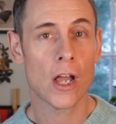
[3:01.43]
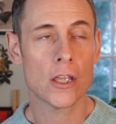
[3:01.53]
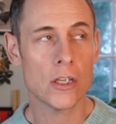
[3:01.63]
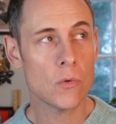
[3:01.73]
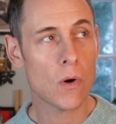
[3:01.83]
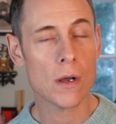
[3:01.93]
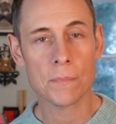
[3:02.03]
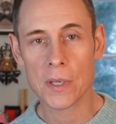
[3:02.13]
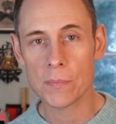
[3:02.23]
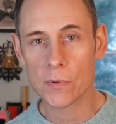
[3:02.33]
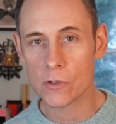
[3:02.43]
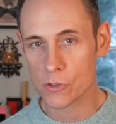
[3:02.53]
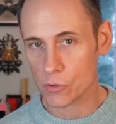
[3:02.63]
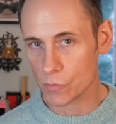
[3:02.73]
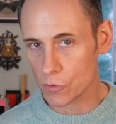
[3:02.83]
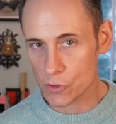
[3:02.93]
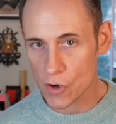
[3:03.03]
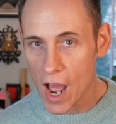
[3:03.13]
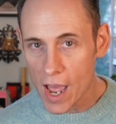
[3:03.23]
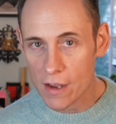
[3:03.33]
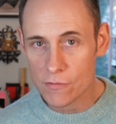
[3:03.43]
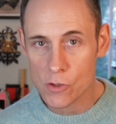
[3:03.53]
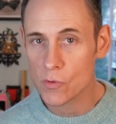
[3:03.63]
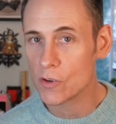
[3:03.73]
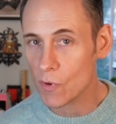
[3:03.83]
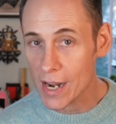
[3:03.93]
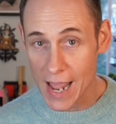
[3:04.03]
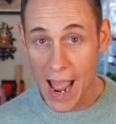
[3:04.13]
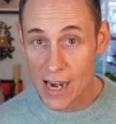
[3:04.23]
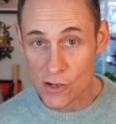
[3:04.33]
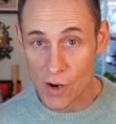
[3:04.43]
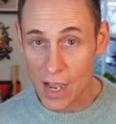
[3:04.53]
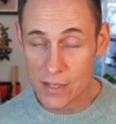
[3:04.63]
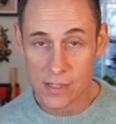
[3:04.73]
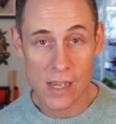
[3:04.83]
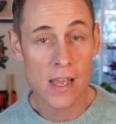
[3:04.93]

You want people to drive to the right address.